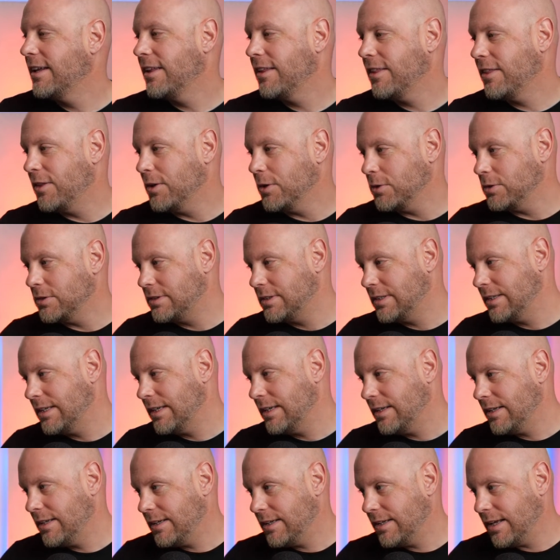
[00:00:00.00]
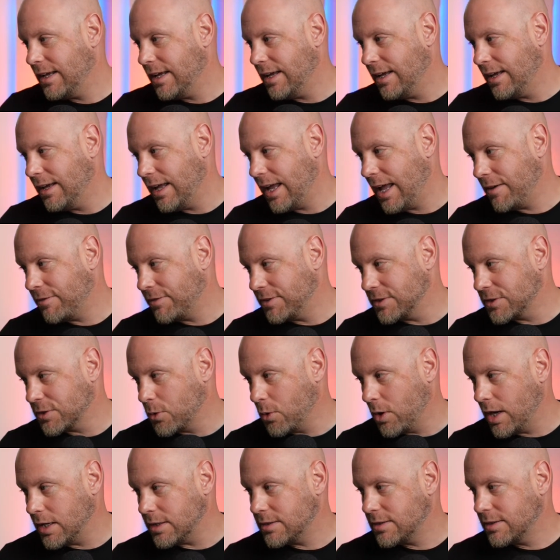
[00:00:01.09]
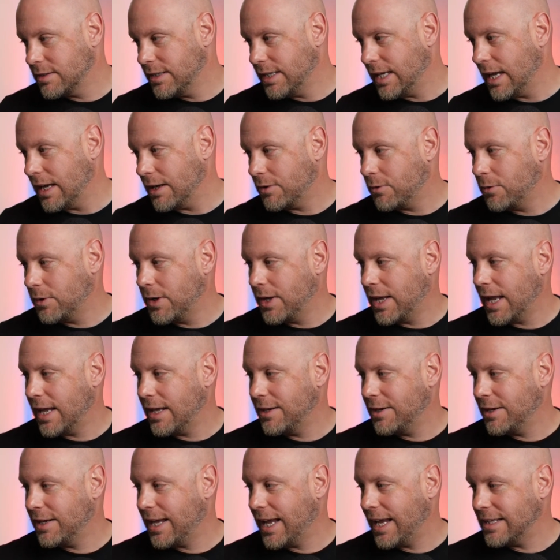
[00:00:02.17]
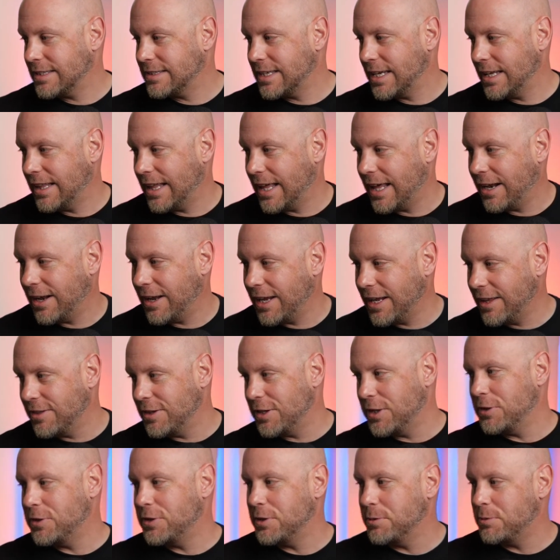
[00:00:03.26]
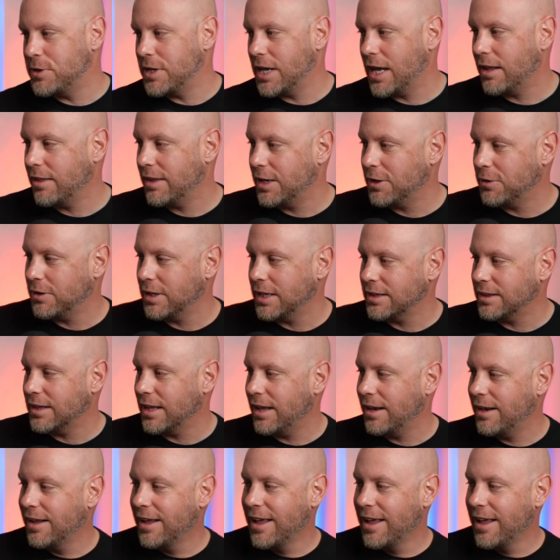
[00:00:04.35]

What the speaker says: Those effing squats. Yeah, you can't say that in the YouTube chat. They don't like that.